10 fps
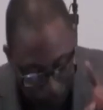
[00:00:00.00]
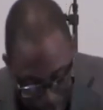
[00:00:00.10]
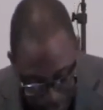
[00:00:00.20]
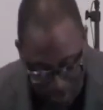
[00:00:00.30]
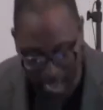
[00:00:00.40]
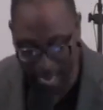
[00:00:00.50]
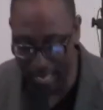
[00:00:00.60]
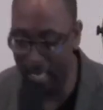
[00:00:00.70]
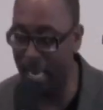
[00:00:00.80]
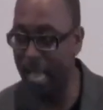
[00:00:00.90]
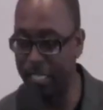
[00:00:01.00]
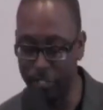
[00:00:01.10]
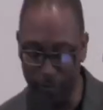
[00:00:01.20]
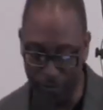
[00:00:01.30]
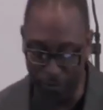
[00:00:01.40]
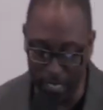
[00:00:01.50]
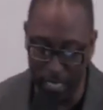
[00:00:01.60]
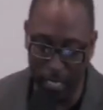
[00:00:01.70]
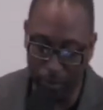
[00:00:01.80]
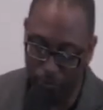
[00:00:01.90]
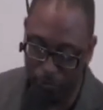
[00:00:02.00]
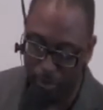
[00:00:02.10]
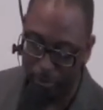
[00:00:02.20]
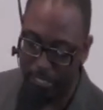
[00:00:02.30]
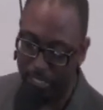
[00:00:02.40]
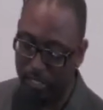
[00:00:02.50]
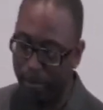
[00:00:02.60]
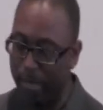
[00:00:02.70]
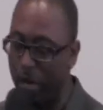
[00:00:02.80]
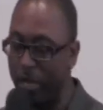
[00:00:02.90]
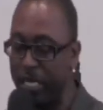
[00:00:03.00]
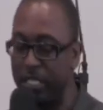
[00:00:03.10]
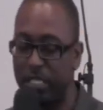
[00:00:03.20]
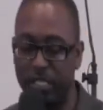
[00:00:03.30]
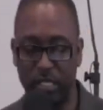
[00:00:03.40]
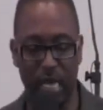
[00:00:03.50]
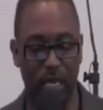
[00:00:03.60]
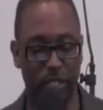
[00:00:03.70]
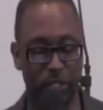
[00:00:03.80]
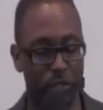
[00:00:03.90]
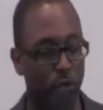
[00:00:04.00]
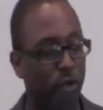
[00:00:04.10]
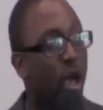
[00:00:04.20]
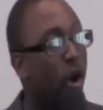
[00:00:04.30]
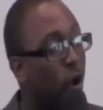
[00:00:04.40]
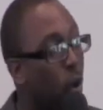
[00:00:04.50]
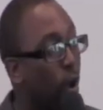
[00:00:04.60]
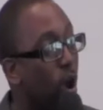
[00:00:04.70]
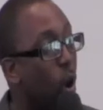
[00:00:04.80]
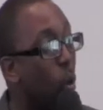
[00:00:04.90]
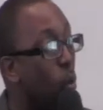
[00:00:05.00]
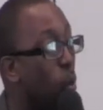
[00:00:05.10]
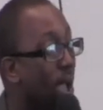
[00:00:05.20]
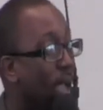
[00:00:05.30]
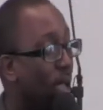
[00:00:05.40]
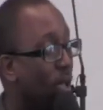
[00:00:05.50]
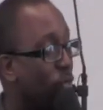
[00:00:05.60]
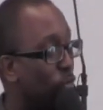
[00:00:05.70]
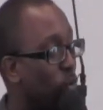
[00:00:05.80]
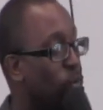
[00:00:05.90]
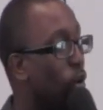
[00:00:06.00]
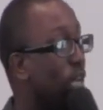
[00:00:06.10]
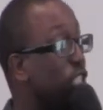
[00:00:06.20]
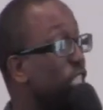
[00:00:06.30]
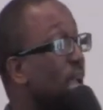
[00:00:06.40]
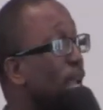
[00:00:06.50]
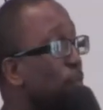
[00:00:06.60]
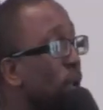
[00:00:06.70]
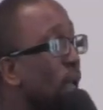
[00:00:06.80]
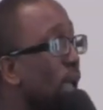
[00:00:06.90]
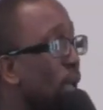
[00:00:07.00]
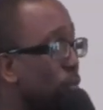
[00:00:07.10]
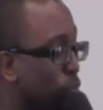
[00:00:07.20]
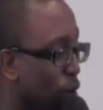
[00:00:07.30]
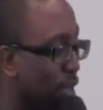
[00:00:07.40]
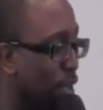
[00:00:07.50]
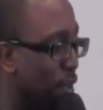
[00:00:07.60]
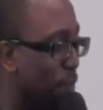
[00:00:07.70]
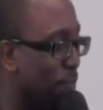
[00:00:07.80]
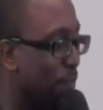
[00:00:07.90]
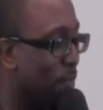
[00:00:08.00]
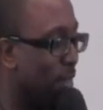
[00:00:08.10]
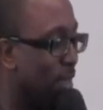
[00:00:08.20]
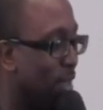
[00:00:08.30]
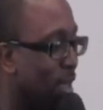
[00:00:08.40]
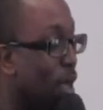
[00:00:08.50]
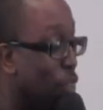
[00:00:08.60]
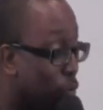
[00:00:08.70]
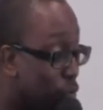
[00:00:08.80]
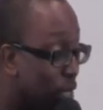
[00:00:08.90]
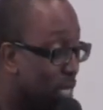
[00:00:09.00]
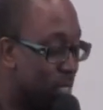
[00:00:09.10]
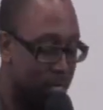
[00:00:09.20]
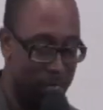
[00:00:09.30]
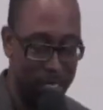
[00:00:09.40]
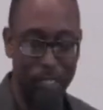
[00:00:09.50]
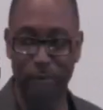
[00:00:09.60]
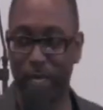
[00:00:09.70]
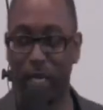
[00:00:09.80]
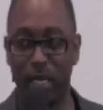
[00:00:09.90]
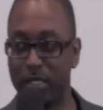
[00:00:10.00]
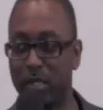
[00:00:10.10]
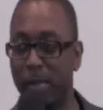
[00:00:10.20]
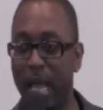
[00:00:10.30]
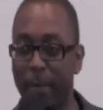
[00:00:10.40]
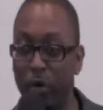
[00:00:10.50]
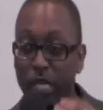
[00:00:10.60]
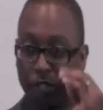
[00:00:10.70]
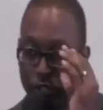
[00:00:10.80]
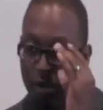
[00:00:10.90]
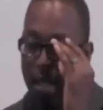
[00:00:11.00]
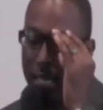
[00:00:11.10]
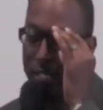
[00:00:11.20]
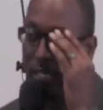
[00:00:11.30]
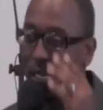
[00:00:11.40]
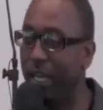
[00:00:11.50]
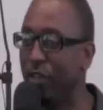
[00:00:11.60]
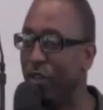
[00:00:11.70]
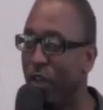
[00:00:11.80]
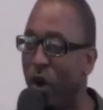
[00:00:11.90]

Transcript: find Elijah fleeing from Jezebel into solitude, going away from what she had planned for him? The reason is because the Bible is trying to let you know